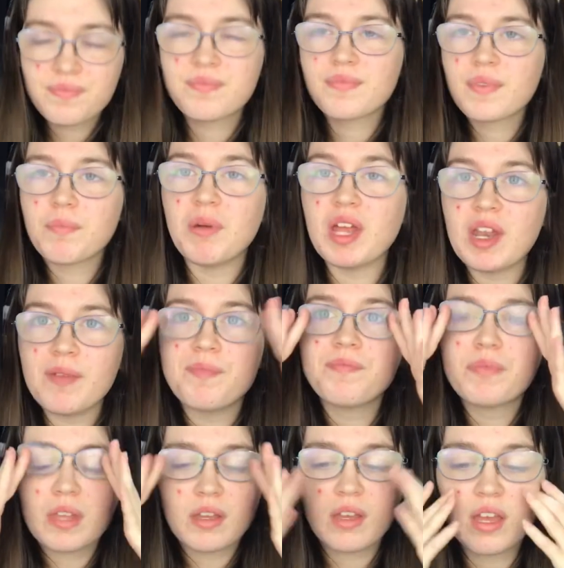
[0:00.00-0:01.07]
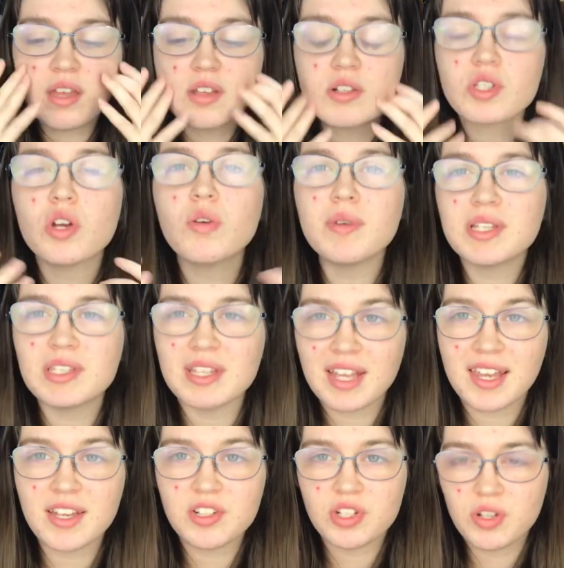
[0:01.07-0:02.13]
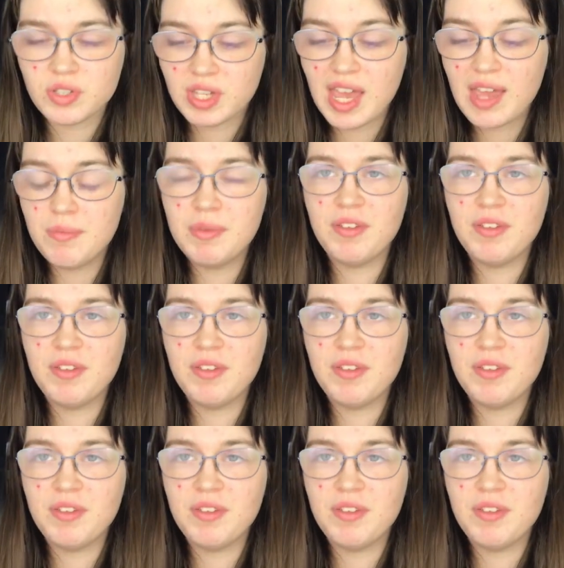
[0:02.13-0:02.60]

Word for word: but there's no reason that kid shows can't be